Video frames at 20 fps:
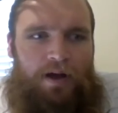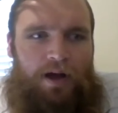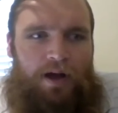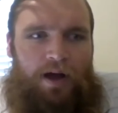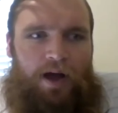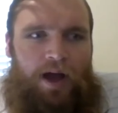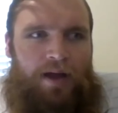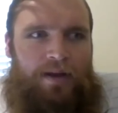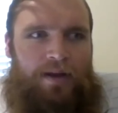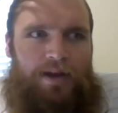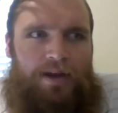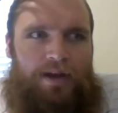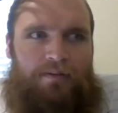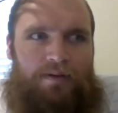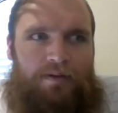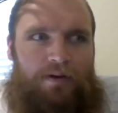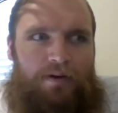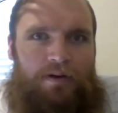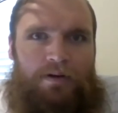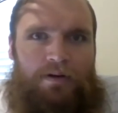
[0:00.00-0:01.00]
I
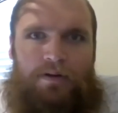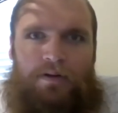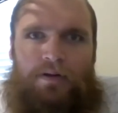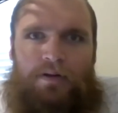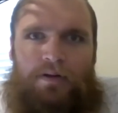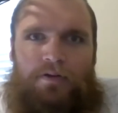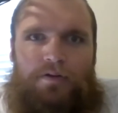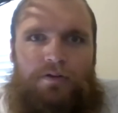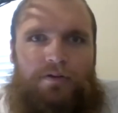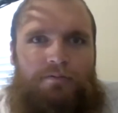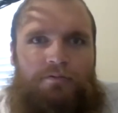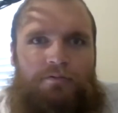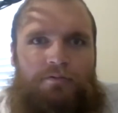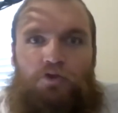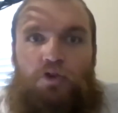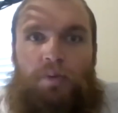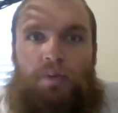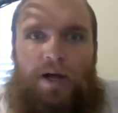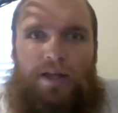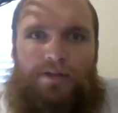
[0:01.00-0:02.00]
never
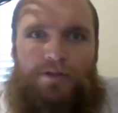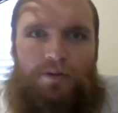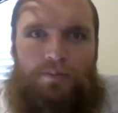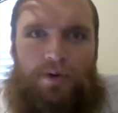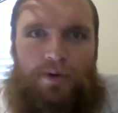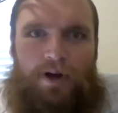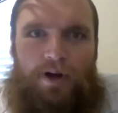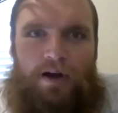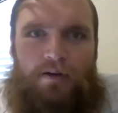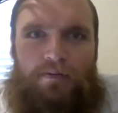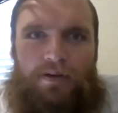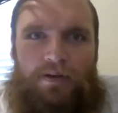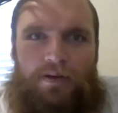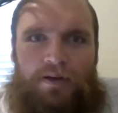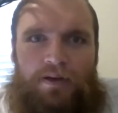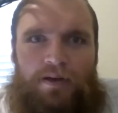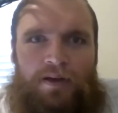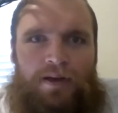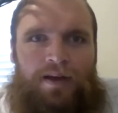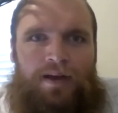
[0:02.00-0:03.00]
knew about Super
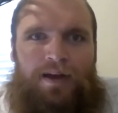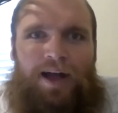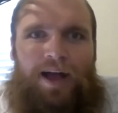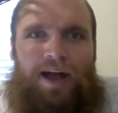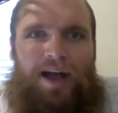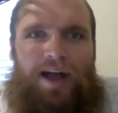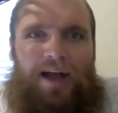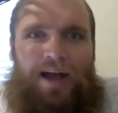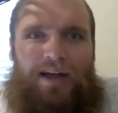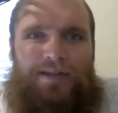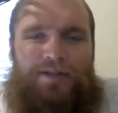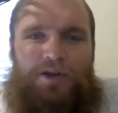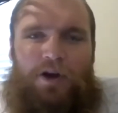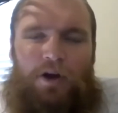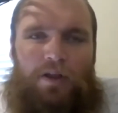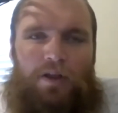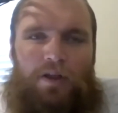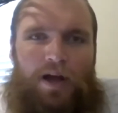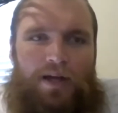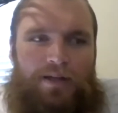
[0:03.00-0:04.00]
Coffee. I
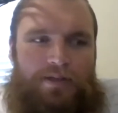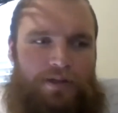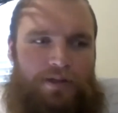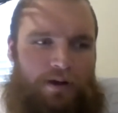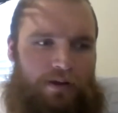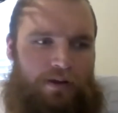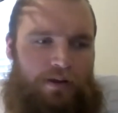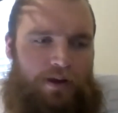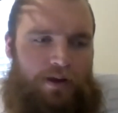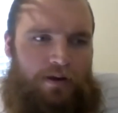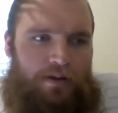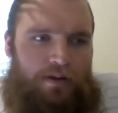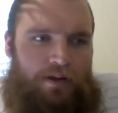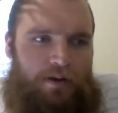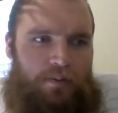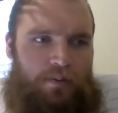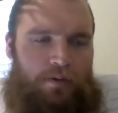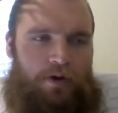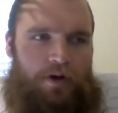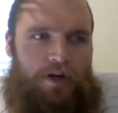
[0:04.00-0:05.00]
saw their
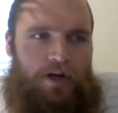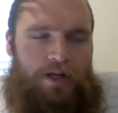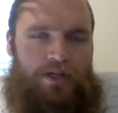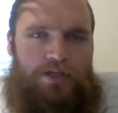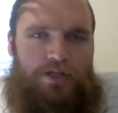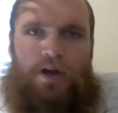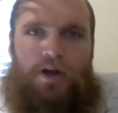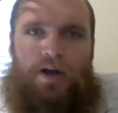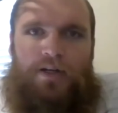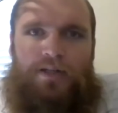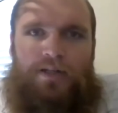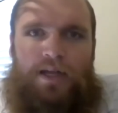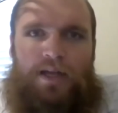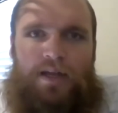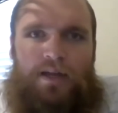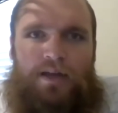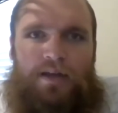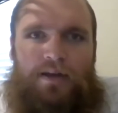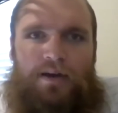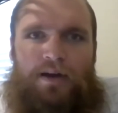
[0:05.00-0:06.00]
work on Shark
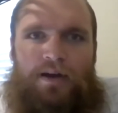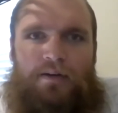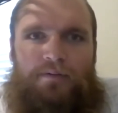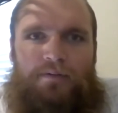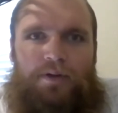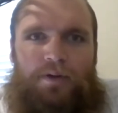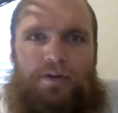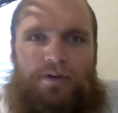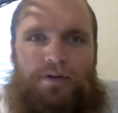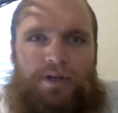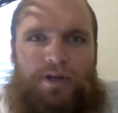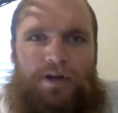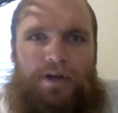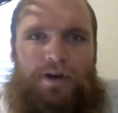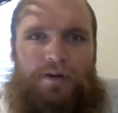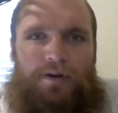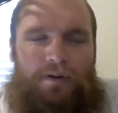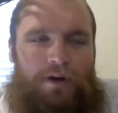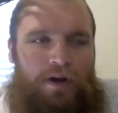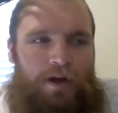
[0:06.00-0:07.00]
Tank a few years
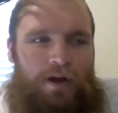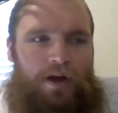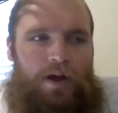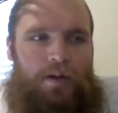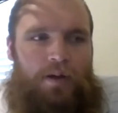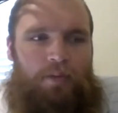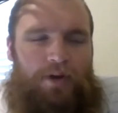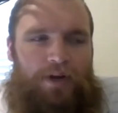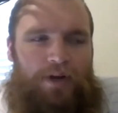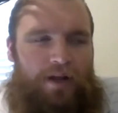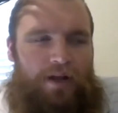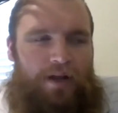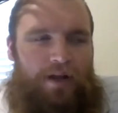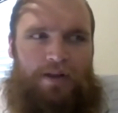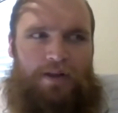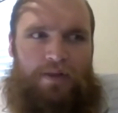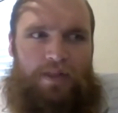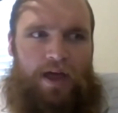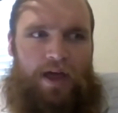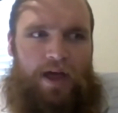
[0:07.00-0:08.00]
ago, but
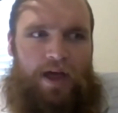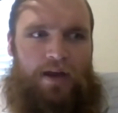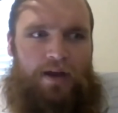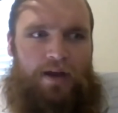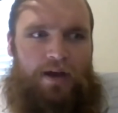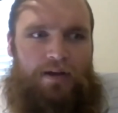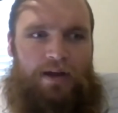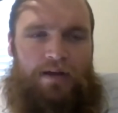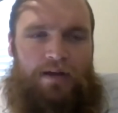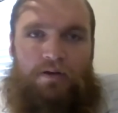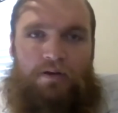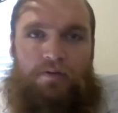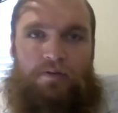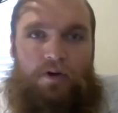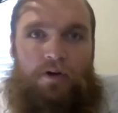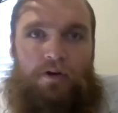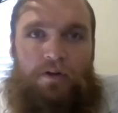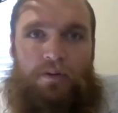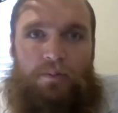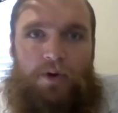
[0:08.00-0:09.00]
other than that, I never even
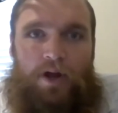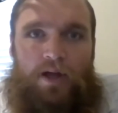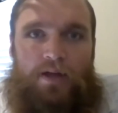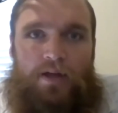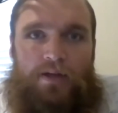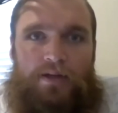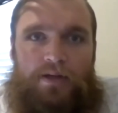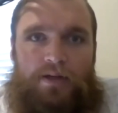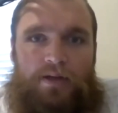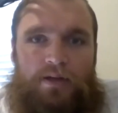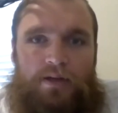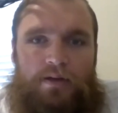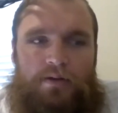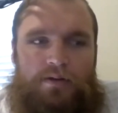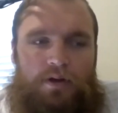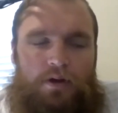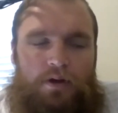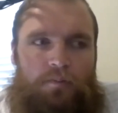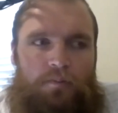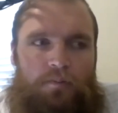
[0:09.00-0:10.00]
heard the brand.
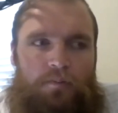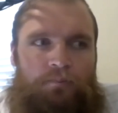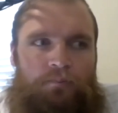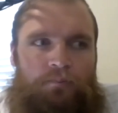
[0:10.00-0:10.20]
So